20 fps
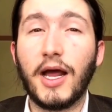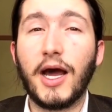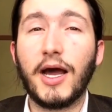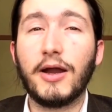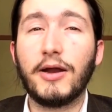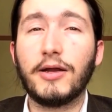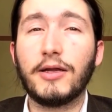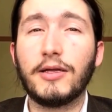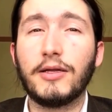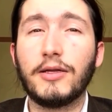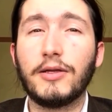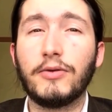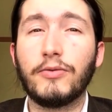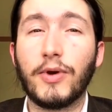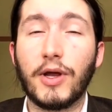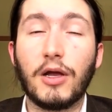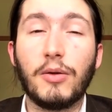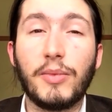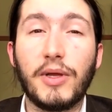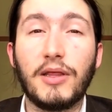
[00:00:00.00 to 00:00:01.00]
I
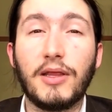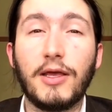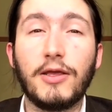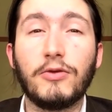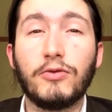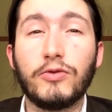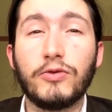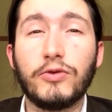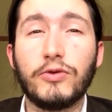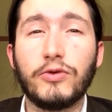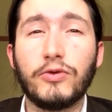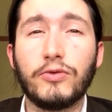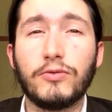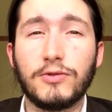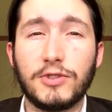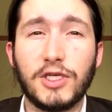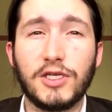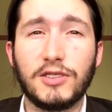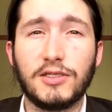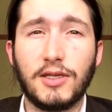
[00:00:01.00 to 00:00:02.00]
recommend that you do
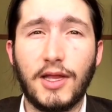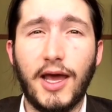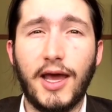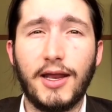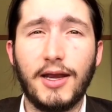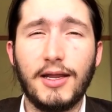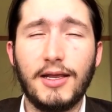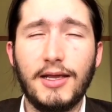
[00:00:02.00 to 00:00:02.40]
just that.